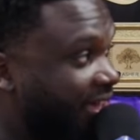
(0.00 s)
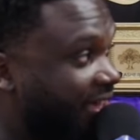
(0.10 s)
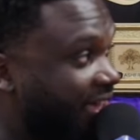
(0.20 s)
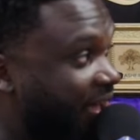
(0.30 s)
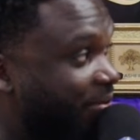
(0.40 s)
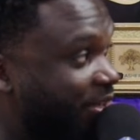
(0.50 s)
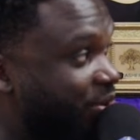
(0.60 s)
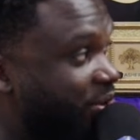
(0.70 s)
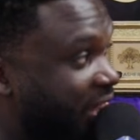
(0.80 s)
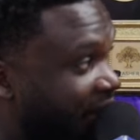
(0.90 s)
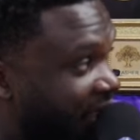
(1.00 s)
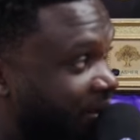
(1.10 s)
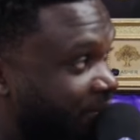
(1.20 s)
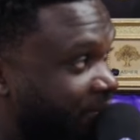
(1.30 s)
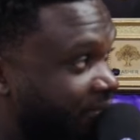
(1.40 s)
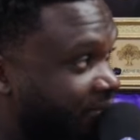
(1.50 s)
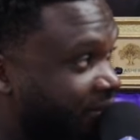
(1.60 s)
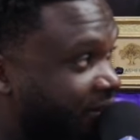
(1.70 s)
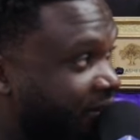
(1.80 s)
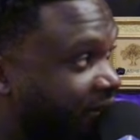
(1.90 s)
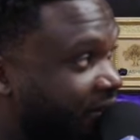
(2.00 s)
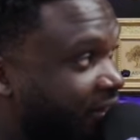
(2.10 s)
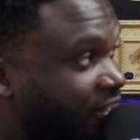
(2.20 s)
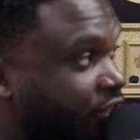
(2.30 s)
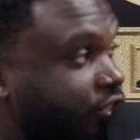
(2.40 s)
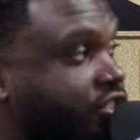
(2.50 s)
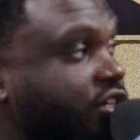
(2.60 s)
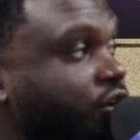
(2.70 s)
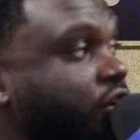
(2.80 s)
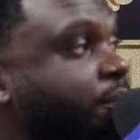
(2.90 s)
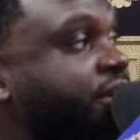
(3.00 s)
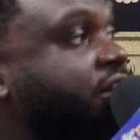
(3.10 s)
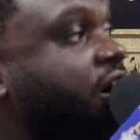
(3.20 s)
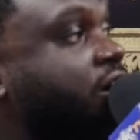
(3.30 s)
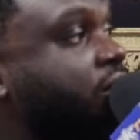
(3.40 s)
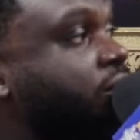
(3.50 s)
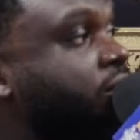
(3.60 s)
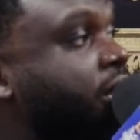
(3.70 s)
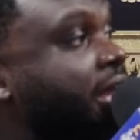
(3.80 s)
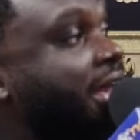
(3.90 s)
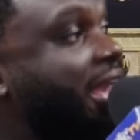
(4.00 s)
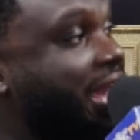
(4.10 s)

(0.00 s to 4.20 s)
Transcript: And when you get up, the snow gonna be gone, yeah.